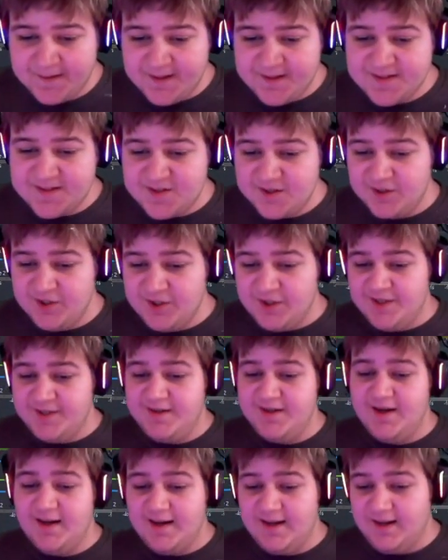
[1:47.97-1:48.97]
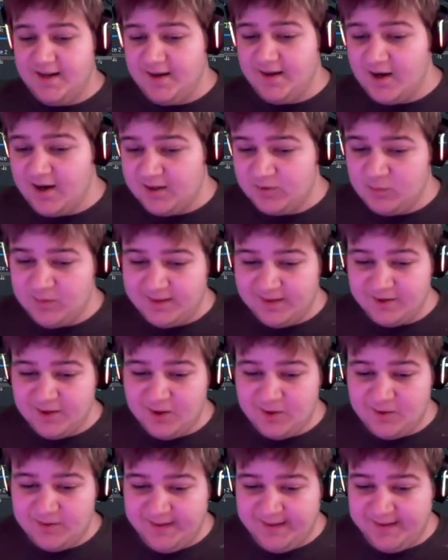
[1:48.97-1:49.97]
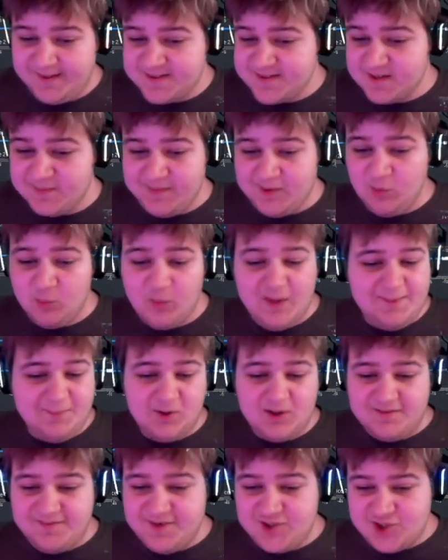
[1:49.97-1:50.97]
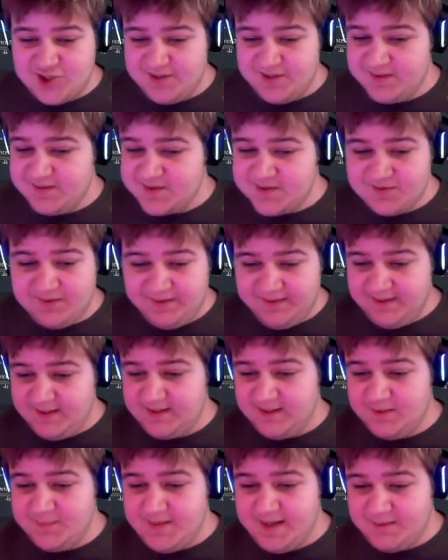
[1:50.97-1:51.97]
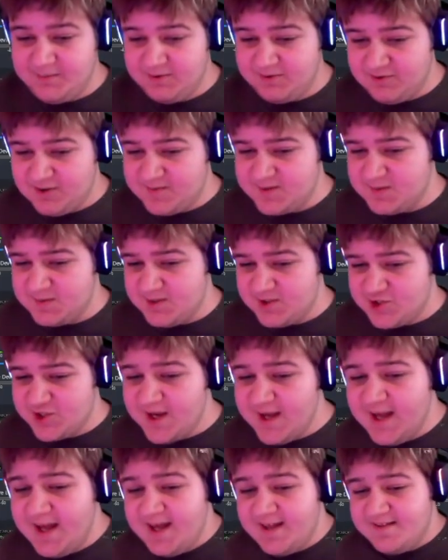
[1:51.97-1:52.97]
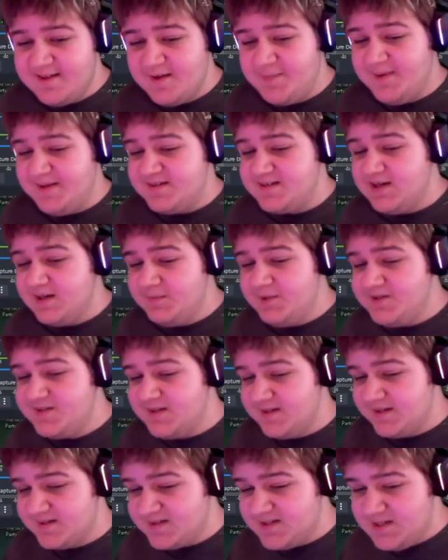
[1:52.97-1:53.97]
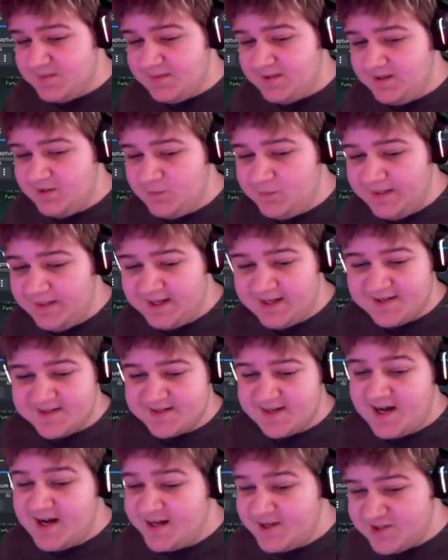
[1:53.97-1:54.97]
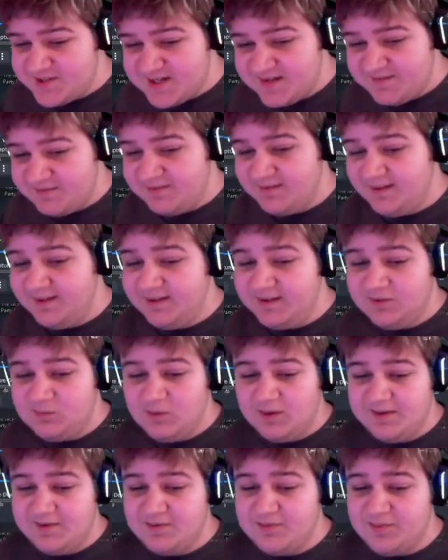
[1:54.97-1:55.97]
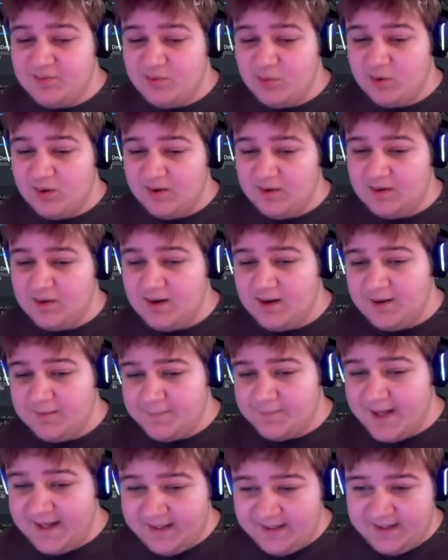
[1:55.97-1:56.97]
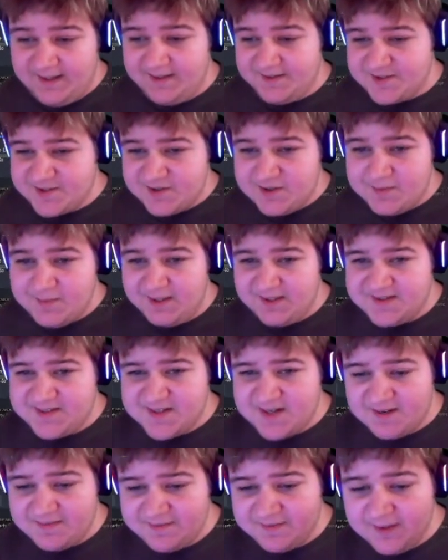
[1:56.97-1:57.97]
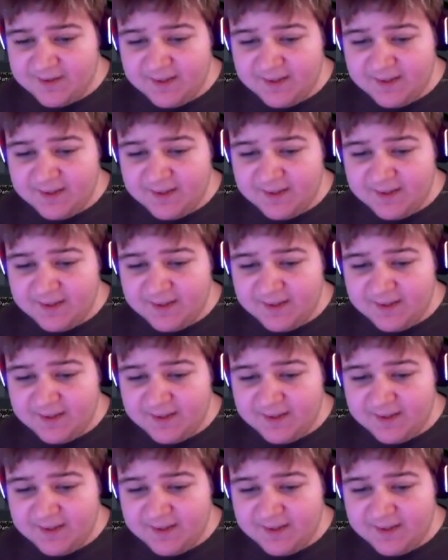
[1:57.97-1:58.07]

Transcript: So good hardware encoding is going to be way more efficient, and it's really not going to impact performance much. That being said, I'm using a CPU because I just have a very good one for editing and streaming and stuff.